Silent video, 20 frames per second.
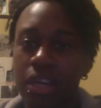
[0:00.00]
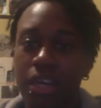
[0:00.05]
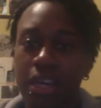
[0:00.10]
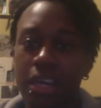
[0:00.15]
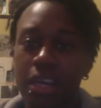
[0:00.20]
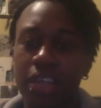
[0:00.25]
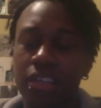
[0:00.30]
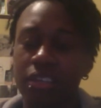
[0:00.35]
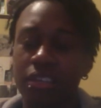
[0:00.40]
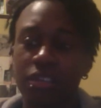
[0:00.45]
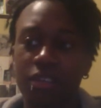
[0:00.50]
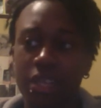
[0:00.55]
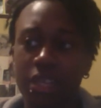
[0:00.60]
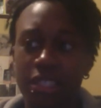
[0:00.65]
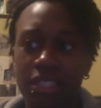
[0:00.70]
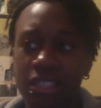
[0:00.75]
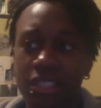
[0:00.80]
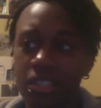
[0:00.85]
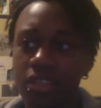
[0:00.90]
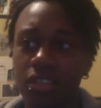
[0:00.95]
And
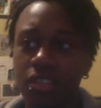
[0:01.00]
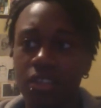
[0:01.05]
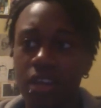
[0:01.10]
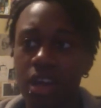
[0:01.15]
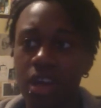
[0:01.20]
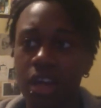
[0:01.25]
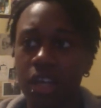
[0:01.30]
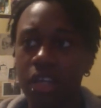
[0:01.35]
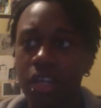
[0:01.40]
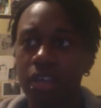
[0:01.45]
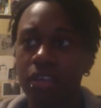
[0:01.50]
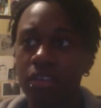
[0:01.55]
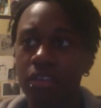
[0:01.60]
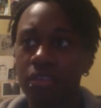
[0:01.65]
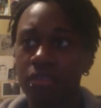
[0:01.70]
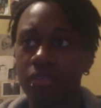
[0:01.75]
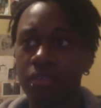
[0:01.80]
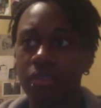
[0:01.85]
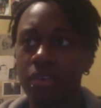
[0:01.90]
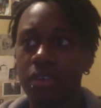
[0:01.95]
granted, a lot
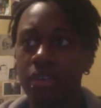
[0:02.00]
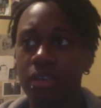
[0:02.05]
of